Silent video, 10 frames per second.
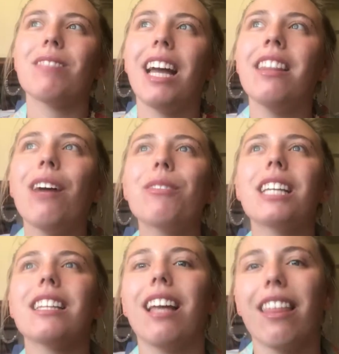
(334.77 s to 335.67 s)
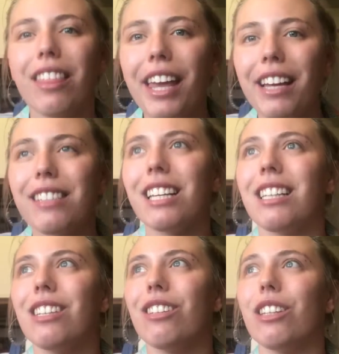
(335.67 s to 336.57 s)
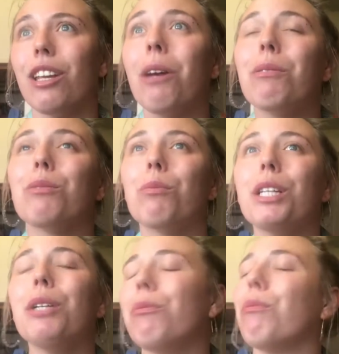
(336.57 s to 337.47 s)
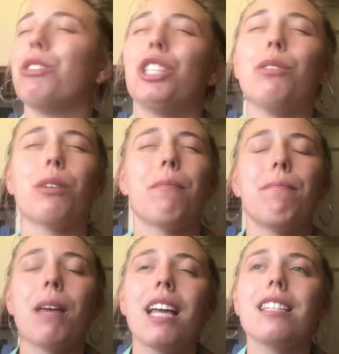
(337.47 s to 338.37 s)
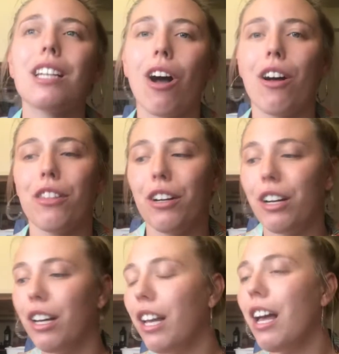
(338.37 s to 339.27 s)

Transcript: And that was like the thing, is like, it was really, she was an amazing author.